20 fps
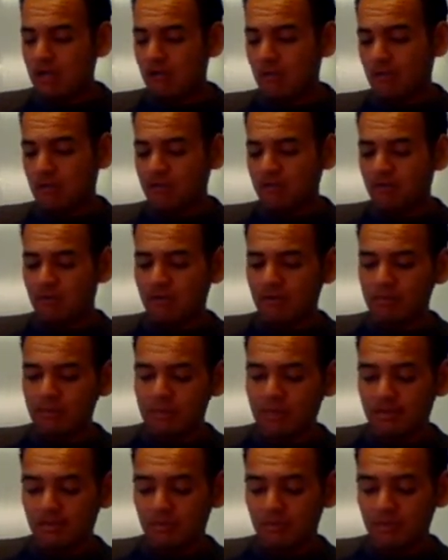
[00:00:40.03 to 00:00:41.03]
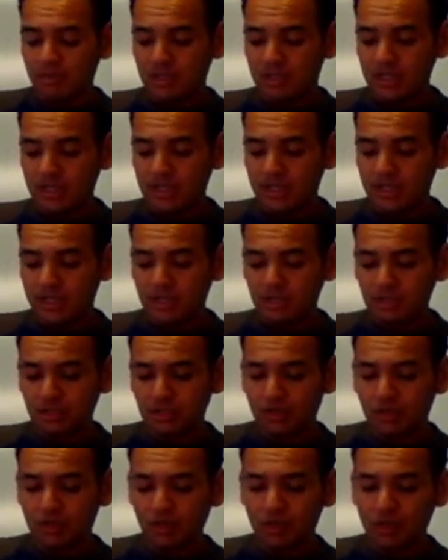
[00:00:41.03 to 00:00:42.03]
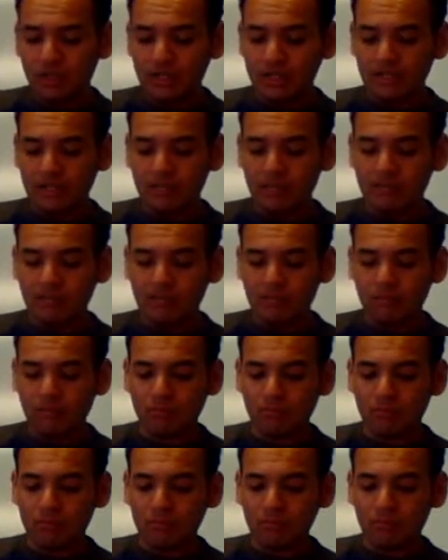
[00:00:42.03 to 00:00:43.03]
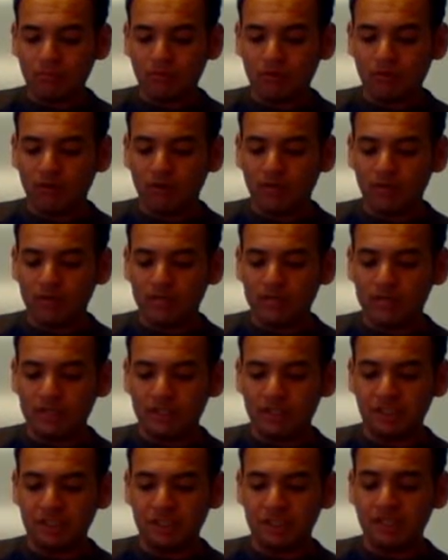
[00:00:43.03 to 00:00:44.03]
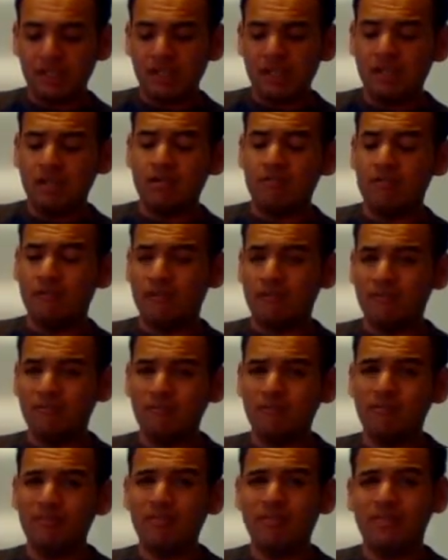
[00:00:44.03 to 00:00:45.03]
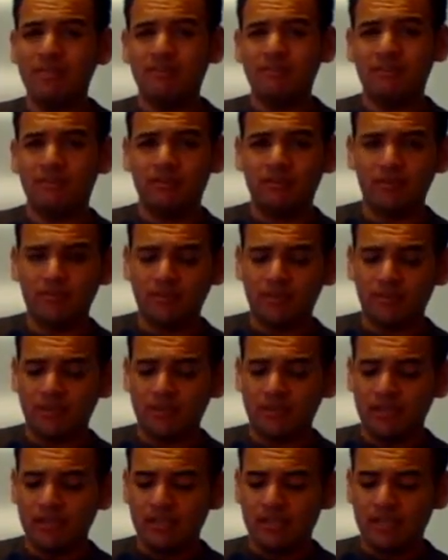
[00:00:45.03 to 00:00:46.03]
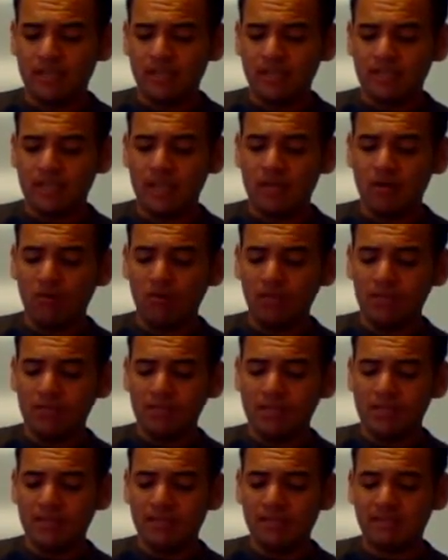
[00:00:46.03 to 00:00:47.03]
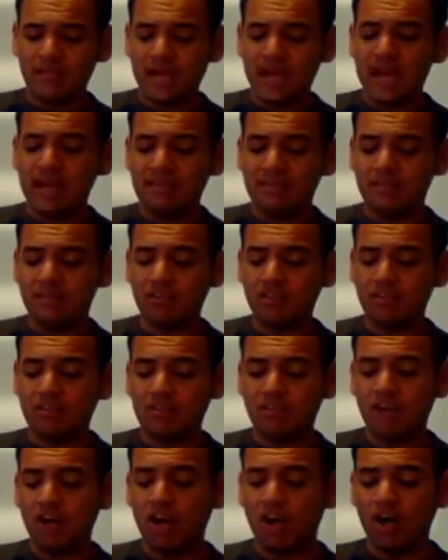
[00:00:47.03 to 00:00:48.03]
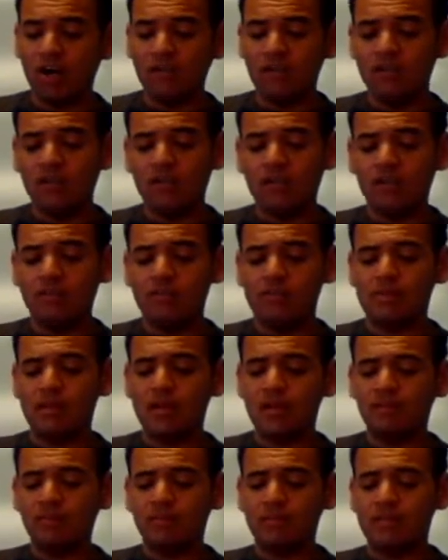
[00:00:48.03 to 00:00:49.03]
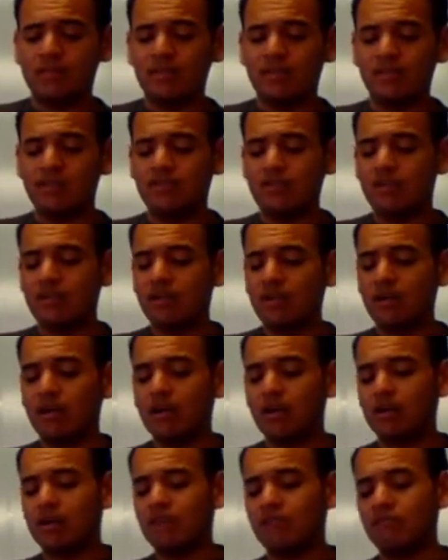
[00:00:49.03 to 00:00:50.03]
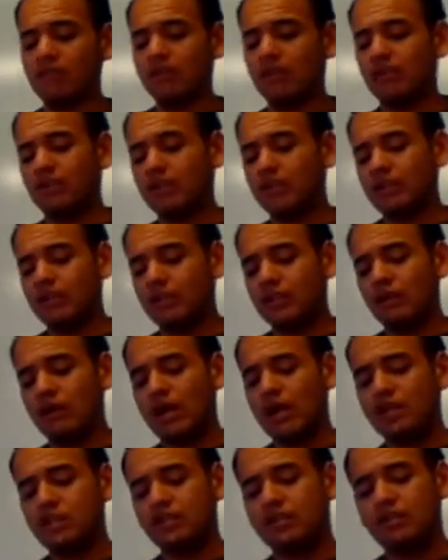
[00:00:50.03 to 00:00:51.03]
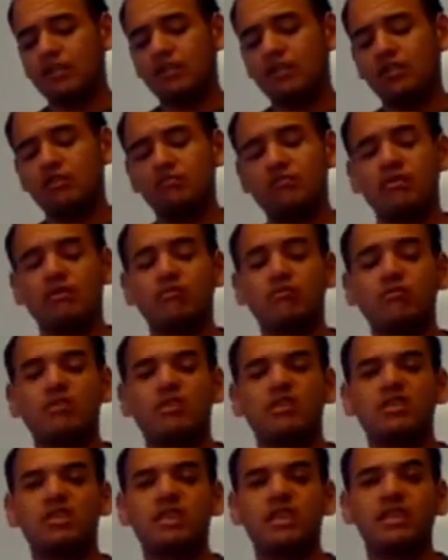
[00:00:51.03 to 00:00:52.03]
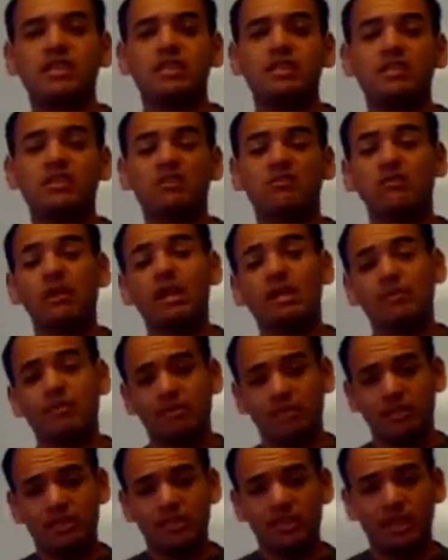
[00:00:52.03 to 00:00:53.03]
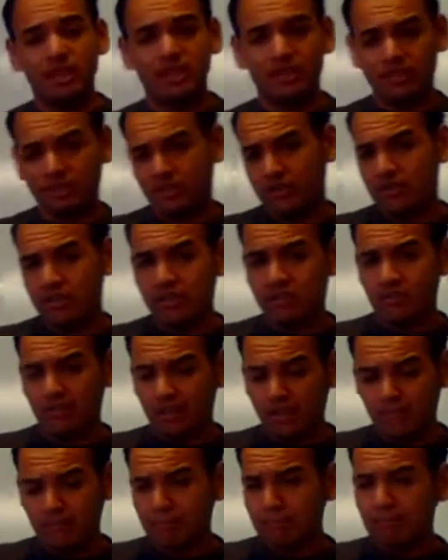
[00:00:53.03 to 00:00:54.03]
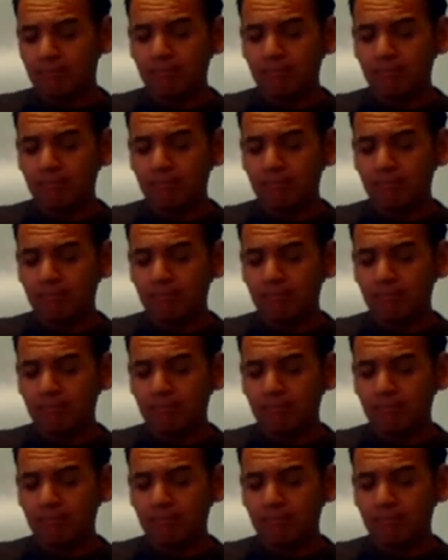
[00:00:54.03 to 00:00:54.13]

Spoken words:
Reform is to put change or into an improved form or condition, but reform is difficult. Not only because the act itself is hard, but also because there are conflicting directions to what we should change and why we should change, right?